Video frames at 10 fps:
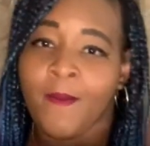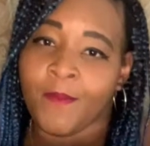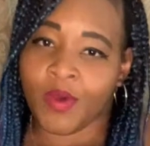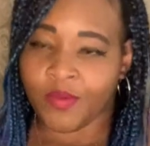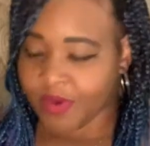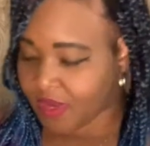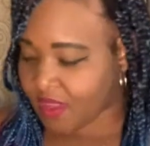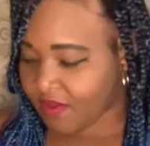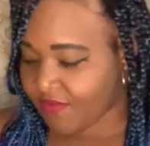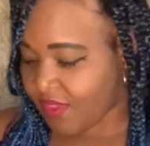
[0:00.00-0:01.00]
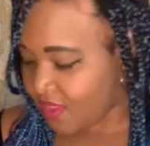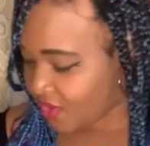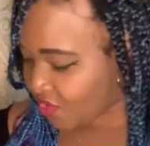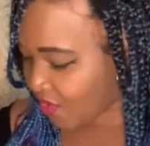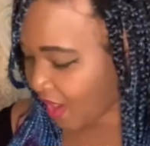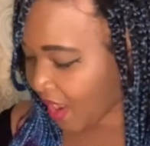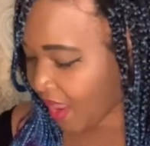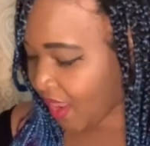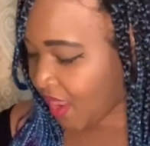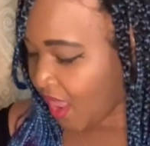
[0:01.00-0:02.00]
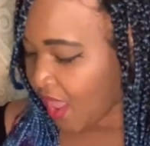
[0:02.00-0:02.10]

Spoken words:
But we're gonna give these a try.